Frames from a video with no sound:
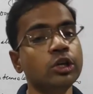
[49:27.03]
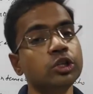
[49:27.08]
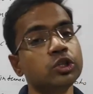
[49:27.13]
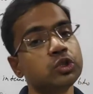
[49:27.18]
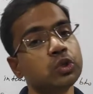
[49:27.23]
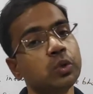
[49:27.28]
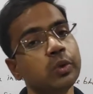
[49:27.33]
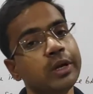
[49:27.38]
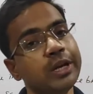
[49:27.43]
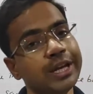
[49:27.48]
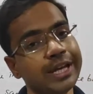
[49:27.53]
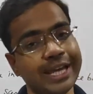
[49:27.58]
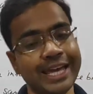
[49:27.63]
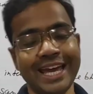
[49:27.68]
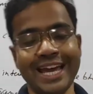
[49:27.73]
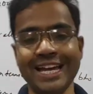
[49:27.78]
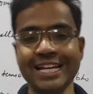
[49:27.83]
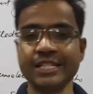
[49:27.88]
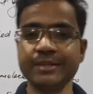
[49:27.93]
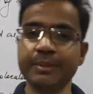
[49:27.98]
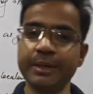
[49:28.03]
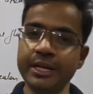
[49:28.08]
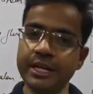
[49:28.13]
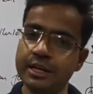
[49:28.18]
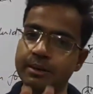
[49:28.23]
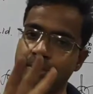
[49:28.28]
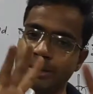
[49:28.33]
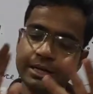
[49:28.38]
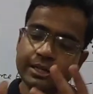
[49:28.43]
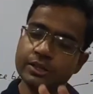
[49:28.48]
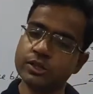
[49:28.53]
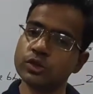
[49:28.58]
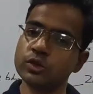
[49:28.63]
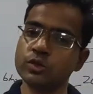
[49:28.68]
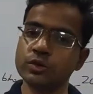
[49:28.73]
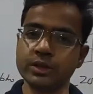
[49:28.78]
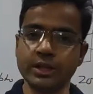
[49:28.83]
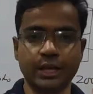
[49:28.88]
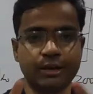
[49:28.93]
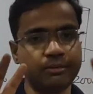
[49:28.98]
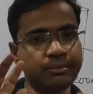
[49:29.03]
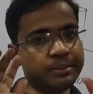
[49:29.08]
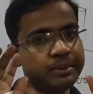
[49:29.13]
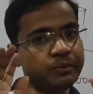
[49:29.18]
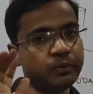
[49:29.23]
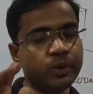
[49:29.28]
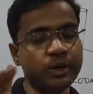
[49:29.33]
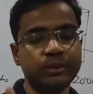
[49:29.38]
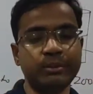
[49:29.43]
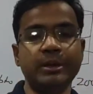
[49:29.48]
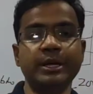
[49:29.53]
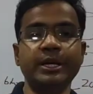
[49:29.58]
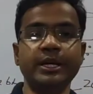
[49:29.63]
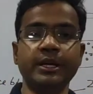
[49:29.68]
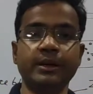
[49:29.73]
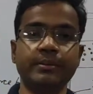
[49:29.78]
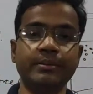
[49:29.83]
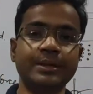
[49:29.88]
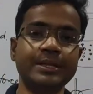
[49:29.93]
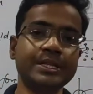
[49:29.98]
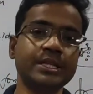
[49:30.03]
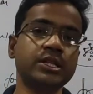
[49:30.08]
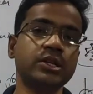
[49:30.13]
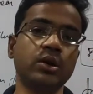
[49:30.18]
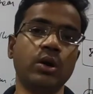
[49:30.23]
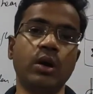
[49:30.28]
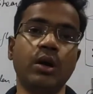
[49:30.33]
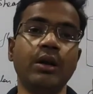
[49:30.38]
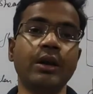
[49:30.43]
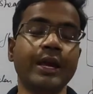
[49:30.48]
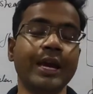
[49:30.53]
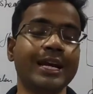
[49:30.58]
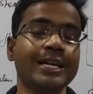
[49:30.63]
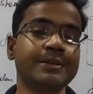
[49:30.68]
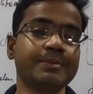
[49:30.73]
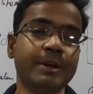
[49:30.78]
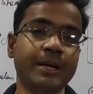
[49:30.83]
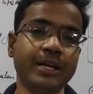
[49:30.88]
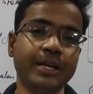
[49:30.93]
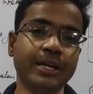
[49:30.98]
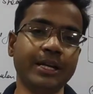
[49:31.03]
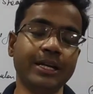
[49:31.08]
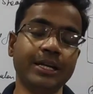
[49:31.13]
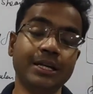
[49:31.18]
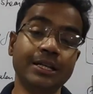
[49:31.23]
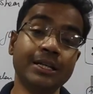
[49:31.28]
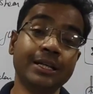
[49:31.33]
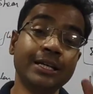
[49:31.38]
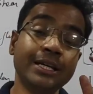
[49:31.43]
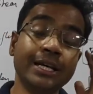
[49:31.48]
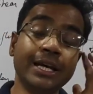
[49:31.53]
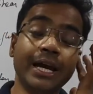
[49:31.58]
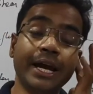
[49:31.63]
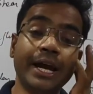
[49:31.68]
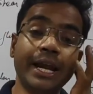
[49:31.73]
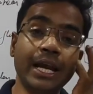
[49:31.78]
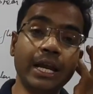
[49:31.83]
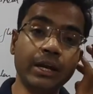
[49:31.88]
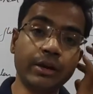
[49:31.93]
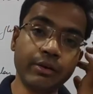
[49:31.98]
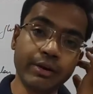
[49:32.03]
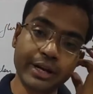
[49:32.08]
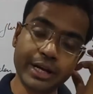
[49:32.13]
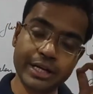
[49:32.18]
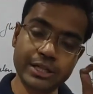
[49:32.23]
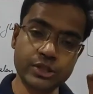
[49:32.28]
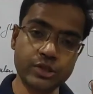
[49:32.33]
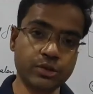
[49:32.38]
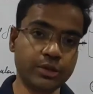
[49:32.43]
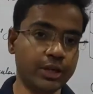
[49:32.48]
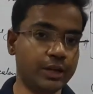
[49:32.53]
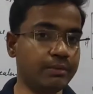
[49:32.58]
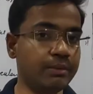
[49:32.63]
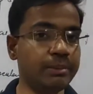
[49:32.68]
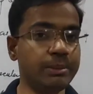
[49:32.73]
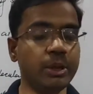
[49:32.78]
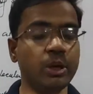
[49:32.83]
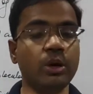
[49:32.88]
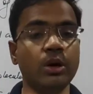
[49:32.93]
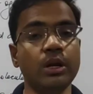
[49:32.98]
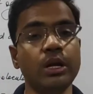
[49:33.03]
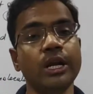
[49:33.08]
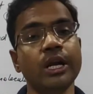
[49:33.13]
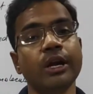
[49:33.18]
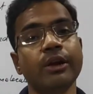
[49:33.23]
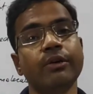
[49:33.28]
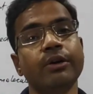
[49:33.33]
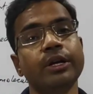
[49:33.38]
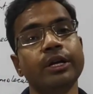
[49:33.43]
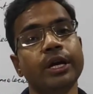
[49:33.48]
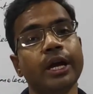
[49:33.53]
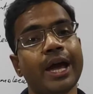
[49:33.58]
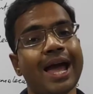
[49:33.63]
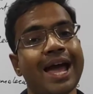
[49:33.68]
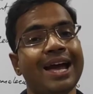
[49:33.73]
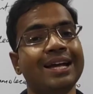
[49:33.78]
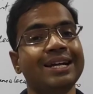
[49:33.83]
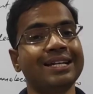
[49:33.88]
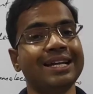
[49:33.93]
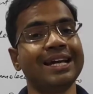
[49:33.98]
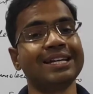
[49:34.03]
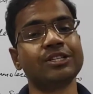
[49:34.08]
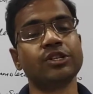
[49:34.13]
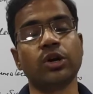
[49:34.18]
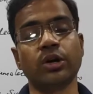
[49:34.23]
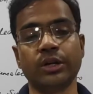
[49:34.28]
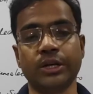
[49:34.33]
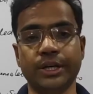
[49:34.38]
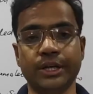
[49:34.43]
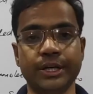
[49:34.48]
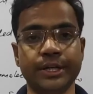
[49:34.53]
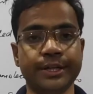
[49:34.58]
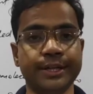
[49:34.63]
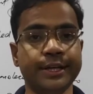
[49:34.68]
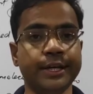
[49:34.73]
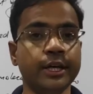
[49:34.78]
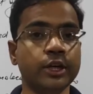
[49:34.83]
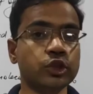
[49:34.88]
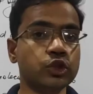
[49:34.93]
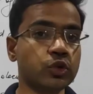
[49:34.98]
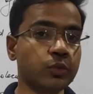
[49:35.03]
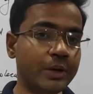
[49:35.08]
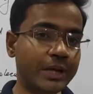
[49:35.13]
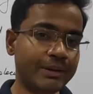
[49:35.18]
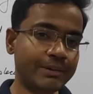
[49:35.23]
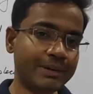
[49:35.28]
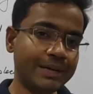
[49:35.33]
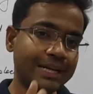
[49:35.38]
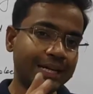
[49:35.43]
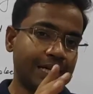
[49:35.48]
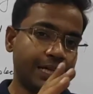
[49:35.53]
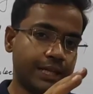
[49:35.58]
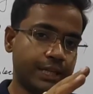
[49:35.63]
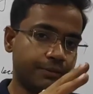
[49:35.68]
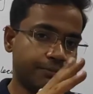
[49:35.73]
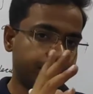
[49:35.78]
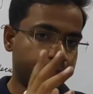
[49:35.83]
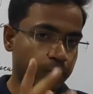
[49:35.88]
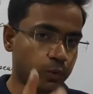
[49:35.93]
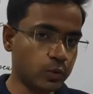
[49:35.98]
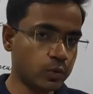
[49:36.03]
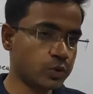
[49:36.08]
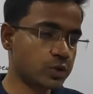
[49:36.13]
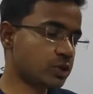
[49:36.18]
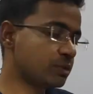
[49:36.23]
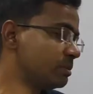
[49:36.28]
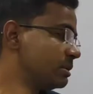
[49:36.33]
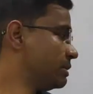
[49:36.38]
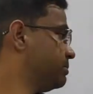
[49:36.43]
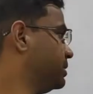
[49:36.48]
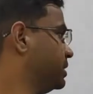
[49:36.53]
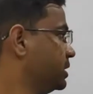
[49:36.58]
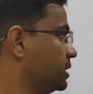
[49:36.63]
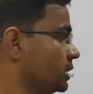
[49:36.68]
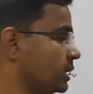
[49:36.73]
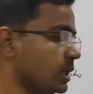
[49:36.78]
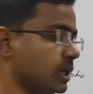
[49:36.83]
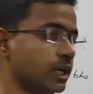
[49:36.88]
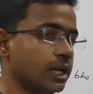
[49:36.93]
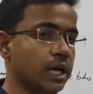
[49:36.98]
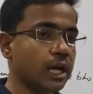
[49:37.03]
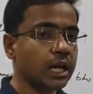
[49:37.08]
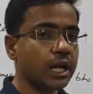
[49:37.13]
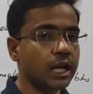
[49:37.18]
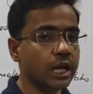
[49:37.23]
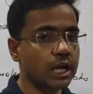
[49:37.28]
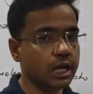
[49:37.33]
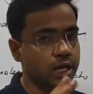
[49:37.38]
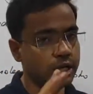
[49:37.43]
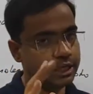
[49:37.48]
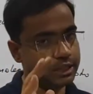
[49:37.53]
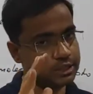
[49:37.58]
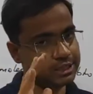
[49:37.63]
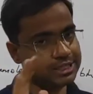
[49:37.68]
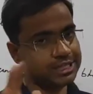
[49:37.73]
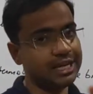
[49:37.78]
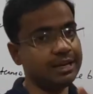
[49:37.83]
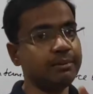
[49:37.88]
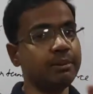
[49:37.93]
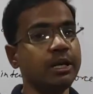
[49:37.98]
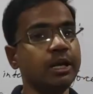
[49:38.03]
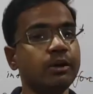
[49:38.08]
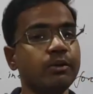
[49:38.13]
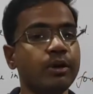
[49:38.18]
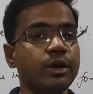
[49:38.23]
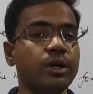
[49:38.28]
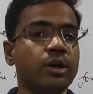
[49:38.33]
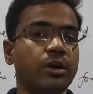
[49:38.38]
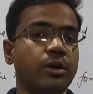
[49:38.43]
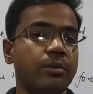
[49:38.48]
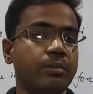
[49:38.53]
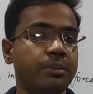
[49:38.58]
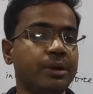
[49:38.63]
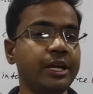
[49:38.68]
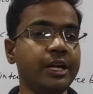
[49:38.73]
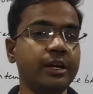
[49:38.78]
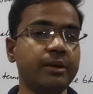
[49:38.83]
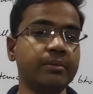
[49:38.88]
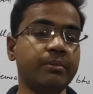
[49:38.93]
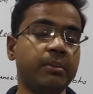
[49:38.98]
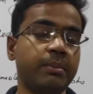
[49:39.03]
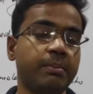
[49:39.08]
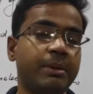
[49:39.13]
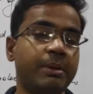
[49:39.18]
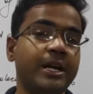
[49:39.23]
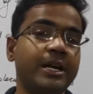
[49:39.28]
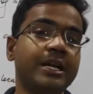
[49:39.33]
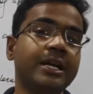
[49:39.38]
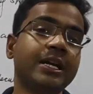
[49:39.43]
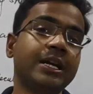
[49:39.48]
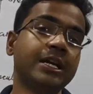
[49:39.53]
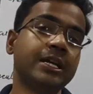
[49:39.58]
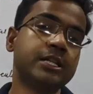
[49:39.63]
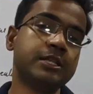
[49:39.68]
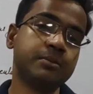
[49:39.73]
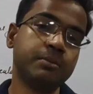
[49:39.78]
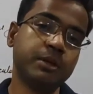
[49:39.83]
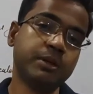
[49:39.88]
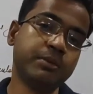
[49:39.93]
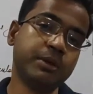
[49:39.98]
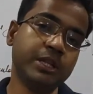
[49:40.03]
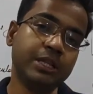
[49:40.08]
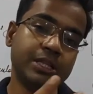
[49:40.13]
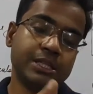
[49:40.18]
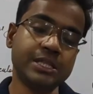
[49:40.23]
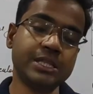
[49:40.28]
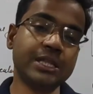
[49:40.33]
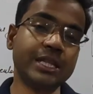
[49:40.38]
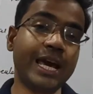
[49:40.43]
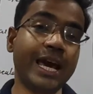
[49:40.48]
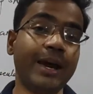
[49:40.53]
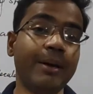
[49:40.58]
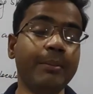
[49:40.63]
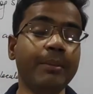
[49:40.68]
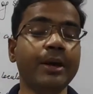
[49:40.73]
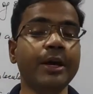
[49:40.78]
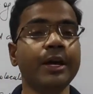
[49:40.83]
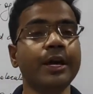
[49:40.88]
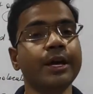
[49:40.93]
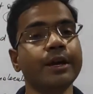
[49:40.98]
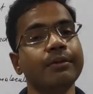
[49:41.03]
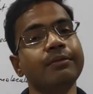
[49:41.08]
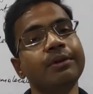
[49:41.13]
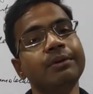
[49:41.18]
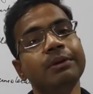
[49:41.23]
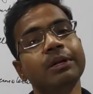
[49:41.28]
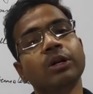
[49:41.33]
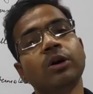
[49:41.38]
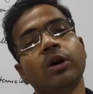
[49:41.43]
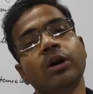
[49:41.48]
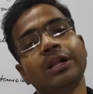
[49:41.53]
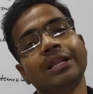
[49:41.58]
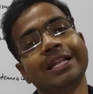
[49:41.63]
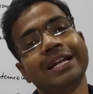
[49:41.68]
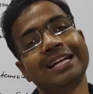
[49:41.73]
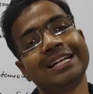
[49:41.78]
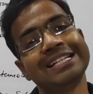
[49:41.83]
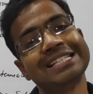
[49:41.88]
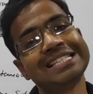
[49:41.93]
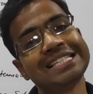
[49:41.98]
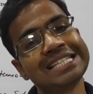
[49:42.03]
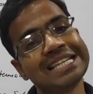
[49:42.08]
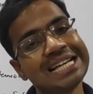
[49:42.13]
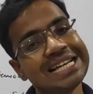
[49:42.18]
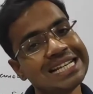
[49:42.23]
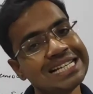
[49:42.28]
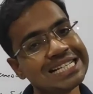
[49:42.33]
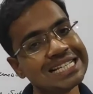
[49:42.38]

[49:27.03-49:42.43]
So in gas medium also there will be one medium, is it, all gas particle. In liquid also there will be all liquid and a solid. So whenever the force between the same liquid medium particles between them, we will call that as